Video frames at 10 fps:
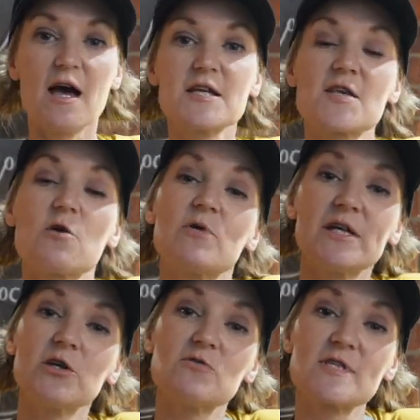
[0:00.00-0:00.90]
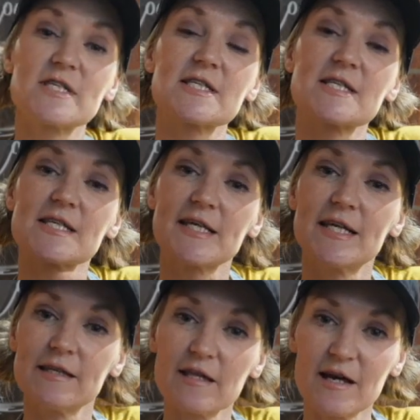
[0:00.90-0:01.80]
So it uses
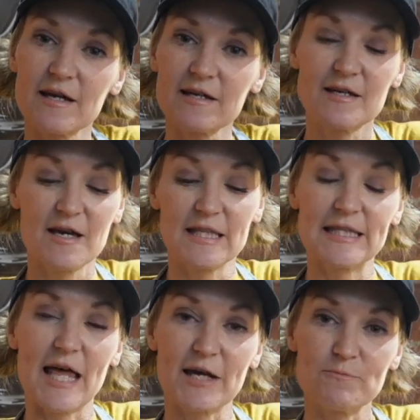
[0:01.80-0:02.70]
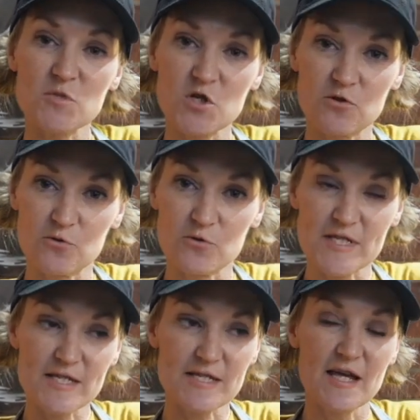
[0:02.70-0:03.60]
tequila, lime
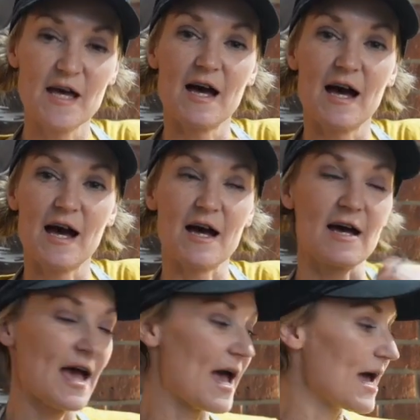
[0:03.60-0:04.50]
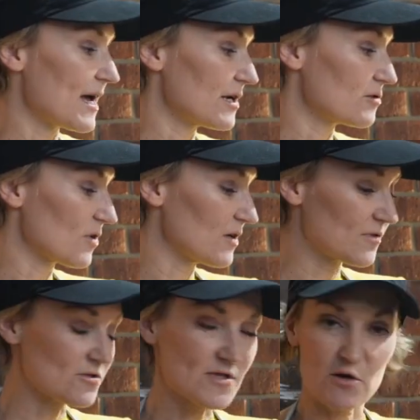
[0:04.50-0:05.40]
juice, and
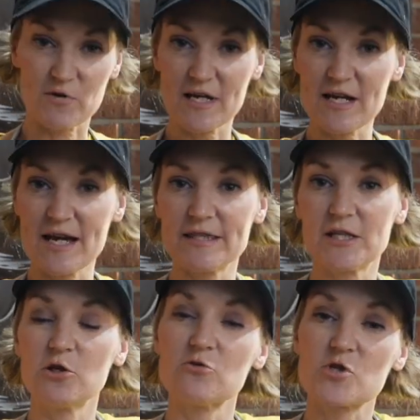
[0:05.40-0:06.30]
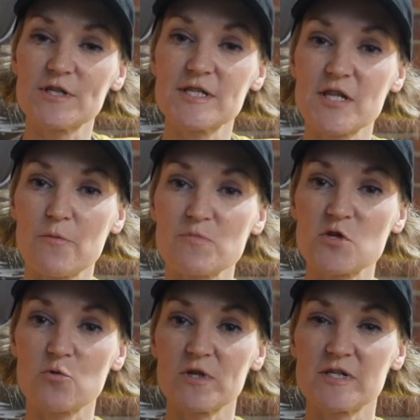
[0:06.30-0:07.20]
grapefruit soda, and then usually some
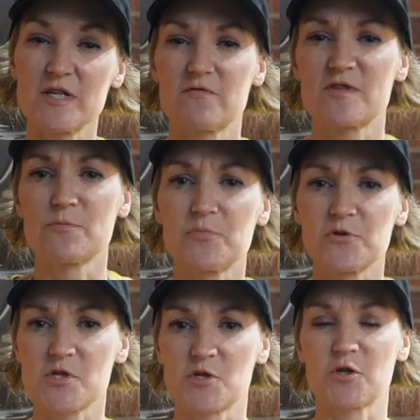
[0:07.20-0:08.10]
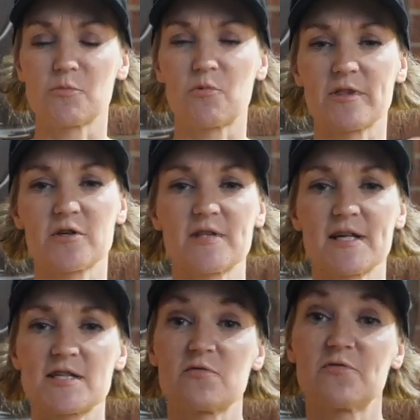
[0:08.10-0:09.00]
sort of simple syrup, whether
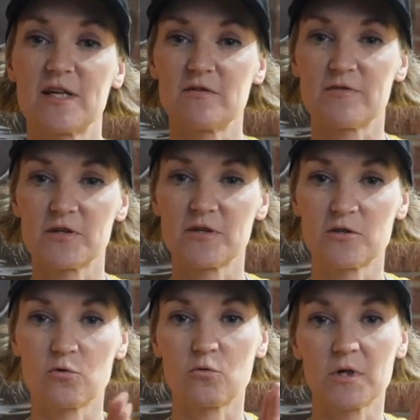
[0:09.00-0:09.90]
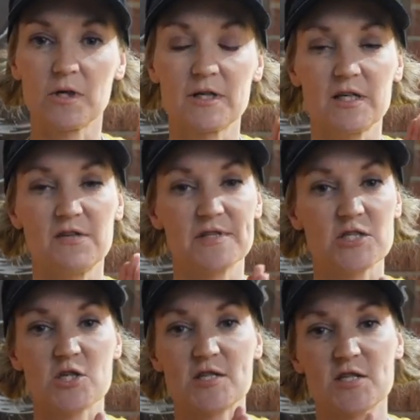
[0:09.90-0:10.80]
that's a flavored or
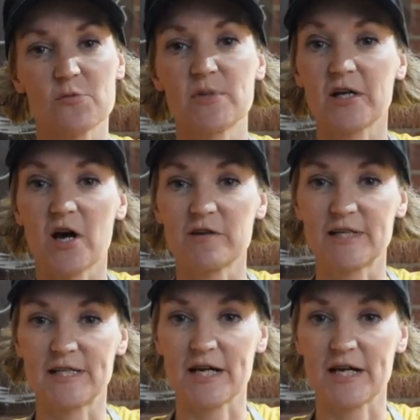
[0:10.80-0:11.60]
even just some agave